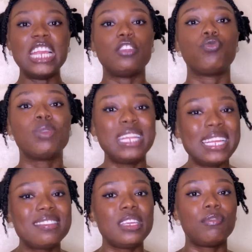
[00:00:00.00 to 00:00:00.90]
is
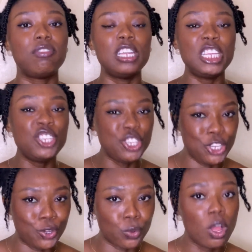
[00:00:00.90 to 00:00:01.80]
relatively
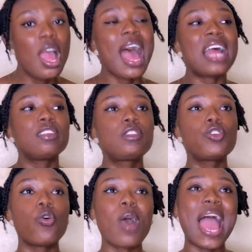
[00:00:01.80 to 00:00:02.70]
new. And
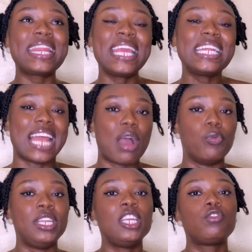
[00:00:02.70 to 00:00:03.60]
so I think that
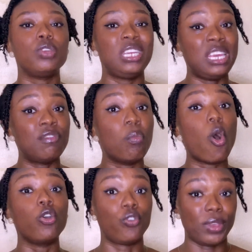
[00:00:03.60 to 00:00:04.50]
we need to give
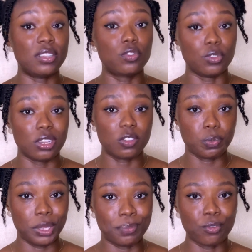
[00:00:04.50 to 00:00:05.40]
more grace to these
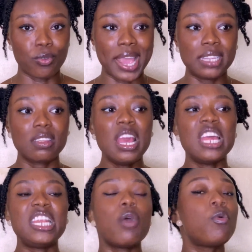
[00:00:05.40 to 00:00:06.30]
people, right?
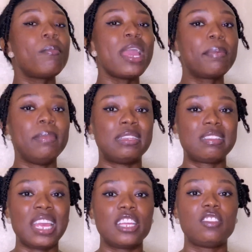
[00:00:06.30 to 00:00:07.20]
They will make
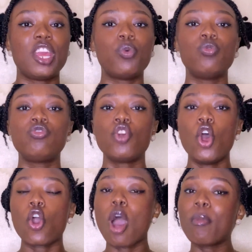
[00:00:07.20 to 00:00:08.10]
mistakes. They would
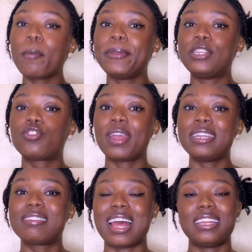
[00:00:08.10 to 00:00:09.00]
come up with
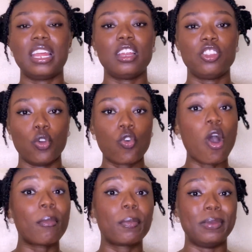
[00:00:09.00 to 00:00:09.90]
trends, and they'll
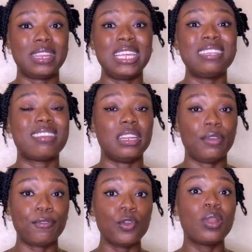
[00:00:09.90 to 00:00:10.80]
come up with things that they
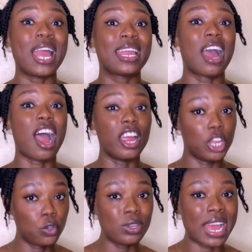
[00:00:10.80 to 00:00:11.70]
feel like are a
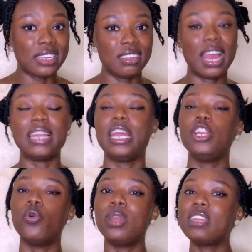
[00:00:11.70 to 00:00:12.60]
good idea, and then
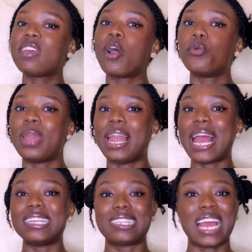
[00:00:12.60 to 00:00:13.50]
they'll later on
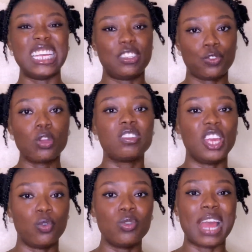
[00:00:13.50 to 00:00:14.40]
realize that it's not
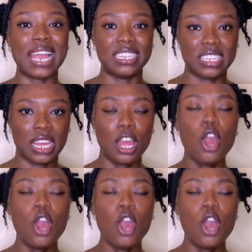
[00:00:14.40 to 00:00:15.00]
a good idea.